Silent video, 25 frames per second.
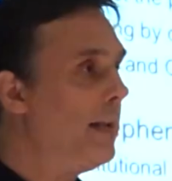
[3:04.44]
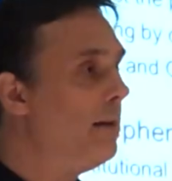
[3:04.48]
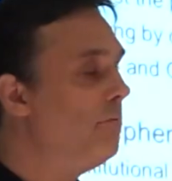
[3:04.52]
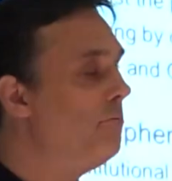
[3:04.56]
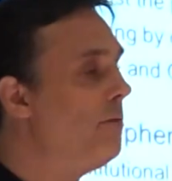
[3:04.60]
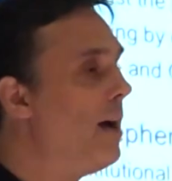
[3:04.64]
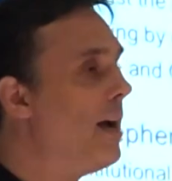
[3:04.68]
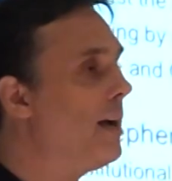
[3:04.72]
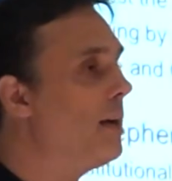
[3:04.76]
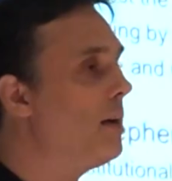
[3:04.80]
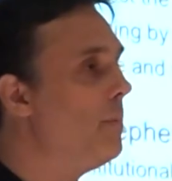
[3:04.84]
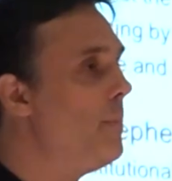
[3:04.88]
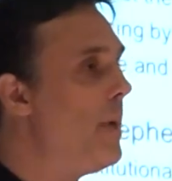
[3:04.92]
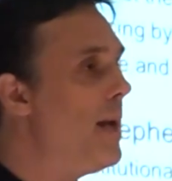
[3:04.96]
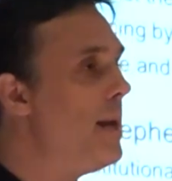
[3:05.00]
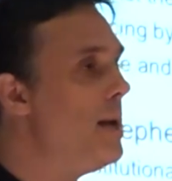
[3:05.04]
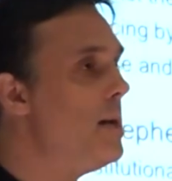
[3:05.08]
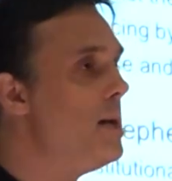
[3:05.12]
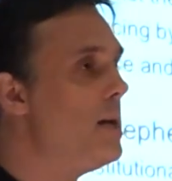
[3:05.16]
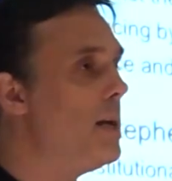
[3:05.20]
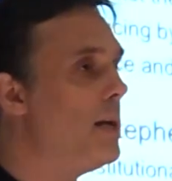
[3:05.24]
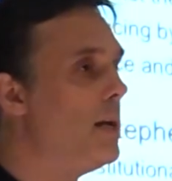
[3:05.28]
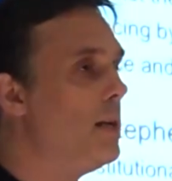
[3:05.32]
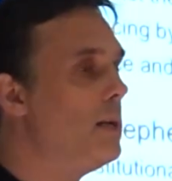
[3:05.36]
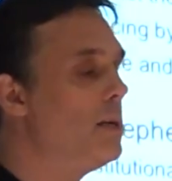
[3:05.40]
it
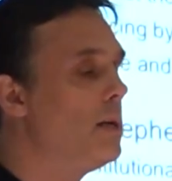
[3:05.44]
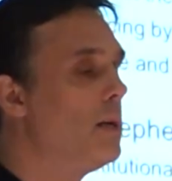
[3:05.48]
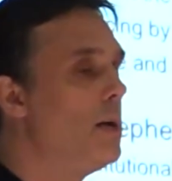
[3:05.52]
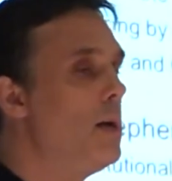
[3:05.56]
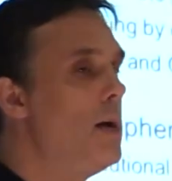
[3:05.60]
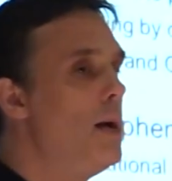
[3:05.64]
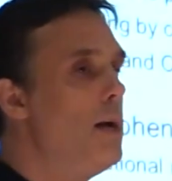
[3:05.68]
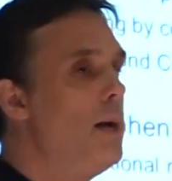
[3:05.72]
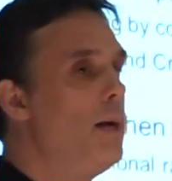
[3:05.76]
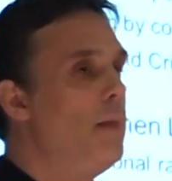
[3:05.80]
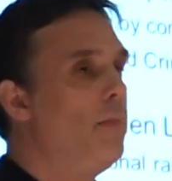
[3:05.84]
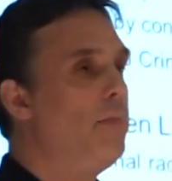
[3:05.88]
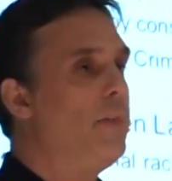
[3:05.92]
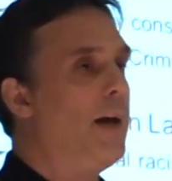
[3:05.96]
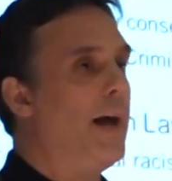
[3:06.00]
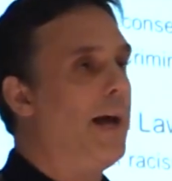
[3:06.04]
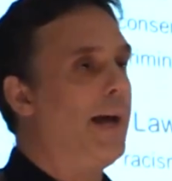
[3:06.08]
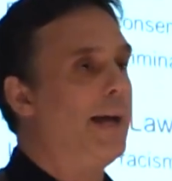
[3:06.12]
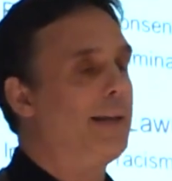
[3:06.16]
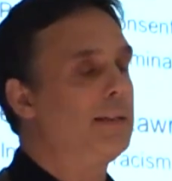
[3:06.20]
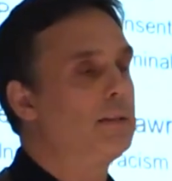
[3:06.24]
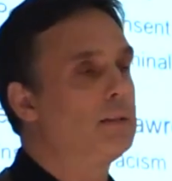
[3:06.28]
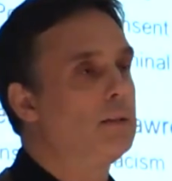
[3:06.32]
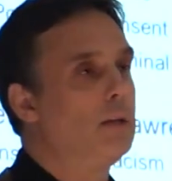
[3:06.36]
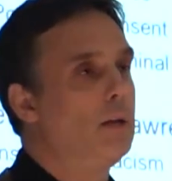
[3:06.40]
recommended
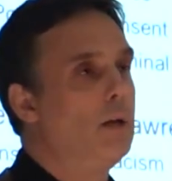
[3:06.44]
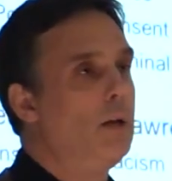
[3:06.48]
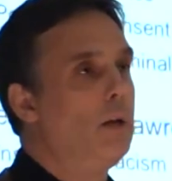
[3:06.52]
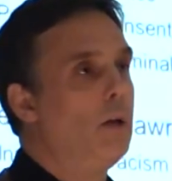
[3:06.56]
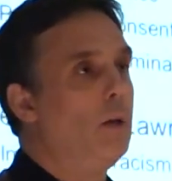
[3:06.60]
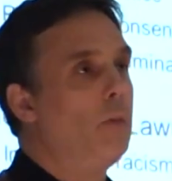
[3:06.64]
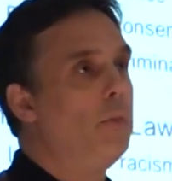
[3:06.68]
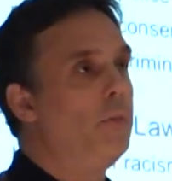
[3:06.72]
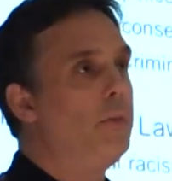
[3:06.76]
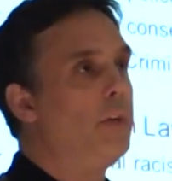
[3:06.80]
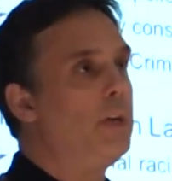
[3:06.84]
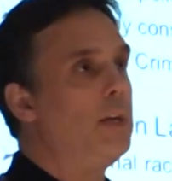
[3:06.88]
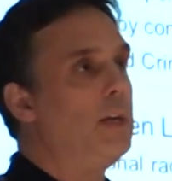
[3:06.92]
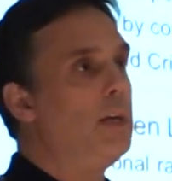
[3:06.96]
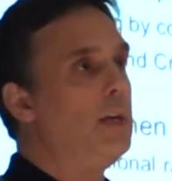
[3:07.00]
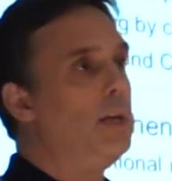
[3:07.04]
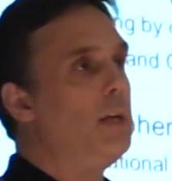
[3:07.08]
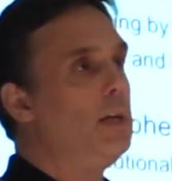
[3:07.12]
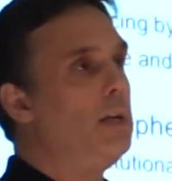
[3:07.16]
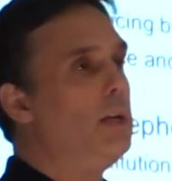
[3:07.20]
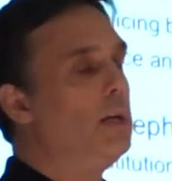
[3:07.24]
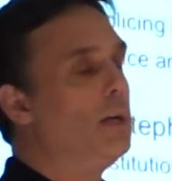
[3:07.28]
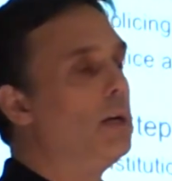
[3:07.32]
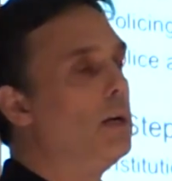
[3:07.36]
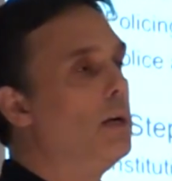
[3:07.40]
that
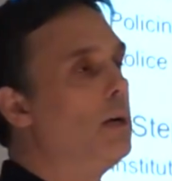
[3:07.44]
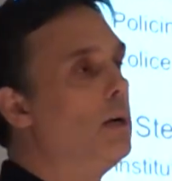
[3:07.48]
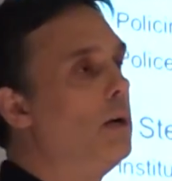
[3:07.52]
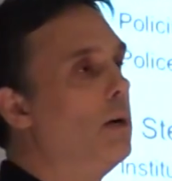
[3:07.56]
the